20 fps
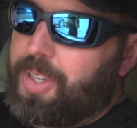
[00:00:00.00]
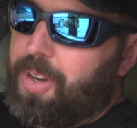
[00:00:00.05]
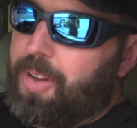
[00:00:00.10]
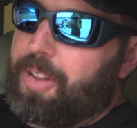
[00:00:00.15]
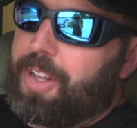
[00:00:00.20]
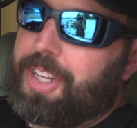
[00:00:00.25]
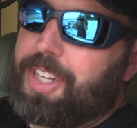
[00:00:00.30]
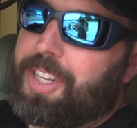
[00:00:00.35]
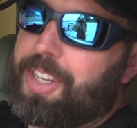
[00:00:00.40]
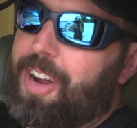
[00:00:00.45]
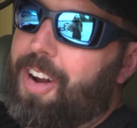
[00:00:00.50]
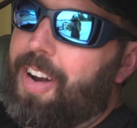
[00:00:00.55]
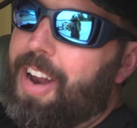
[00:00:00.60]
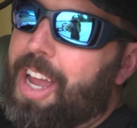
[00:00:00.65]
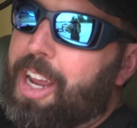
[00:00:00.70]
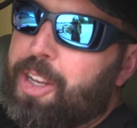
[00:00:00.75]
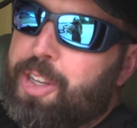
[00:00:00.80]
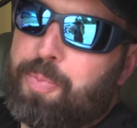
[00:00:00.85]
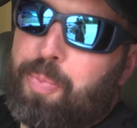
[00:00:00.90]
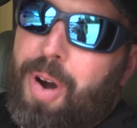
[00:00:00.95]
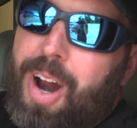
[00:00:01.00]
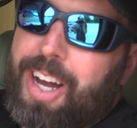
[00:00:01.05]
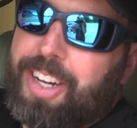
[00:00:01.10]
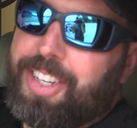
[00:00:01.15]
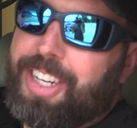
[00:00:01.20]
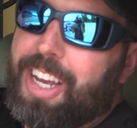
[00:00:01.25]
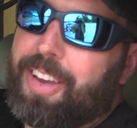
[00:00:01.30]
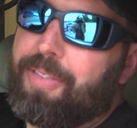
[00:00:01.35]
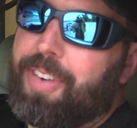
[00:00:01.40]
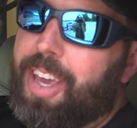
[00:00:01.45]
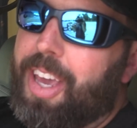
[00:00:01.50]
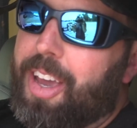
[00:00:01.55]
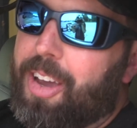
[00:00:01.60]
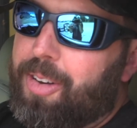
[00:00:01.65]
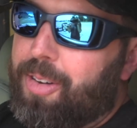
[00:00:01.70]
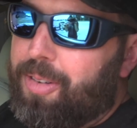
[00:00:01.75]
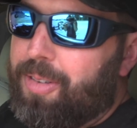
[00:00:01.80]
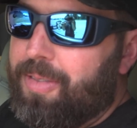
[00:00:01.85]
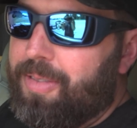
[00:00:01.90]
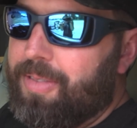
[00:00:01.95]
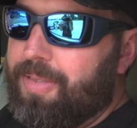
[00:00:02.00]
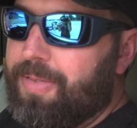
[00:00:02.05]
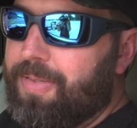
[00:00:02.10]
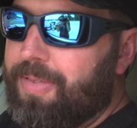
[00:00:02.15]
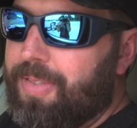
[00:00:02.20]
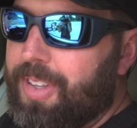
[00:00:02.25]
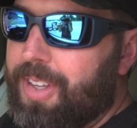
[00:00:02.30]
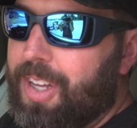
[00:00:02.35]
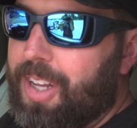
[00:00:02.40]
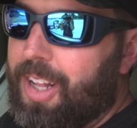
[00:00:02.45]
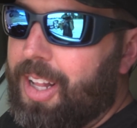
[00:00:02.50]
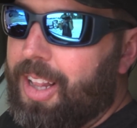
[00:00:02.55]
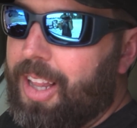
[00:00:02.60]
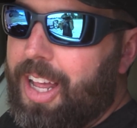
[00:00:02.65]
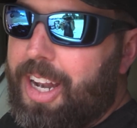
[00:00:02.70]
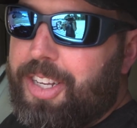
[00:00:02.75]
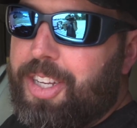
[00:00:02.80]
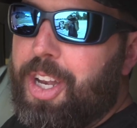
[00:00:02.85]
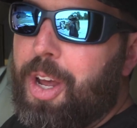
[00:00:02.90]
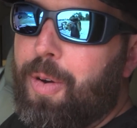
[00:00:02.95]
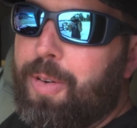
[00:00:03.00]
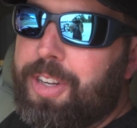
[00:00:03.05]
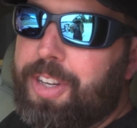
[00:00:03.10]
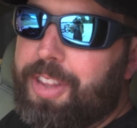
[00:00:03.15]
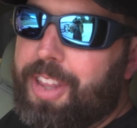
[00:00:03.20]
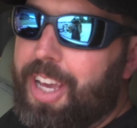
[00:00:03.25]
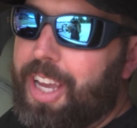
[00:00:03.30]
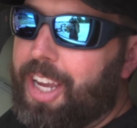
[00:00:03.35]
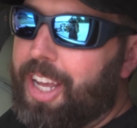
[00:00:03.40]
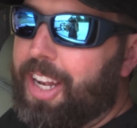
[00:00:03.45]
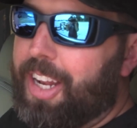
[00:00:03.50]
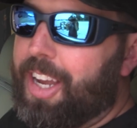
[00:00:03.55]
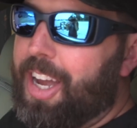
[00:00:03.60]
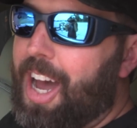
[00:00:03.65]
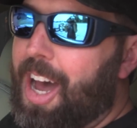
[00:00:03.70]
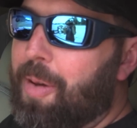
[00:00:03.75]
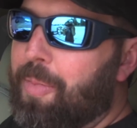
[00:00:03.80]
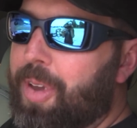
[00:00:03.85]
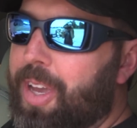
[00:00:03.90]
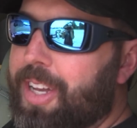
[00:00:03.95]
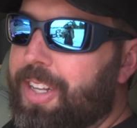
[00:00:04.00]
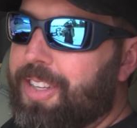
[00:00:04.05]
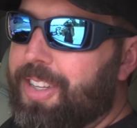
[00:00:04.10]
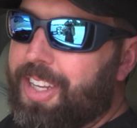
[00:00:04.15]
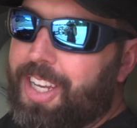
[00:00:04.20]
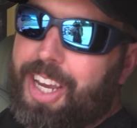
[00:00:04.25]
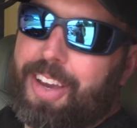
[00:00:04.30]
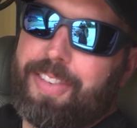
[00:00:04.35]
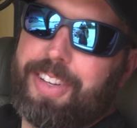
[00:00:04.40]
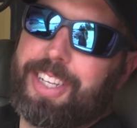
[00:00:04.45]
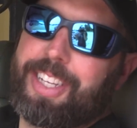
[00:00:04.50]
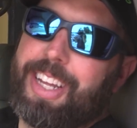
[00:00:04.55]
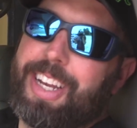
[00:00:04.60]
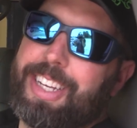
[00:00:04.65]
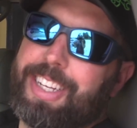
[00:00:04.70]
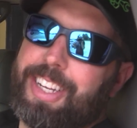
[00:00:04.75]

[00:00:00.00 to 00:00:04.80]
So this is our next project vehicle. Let us know what you think in the comments and give us any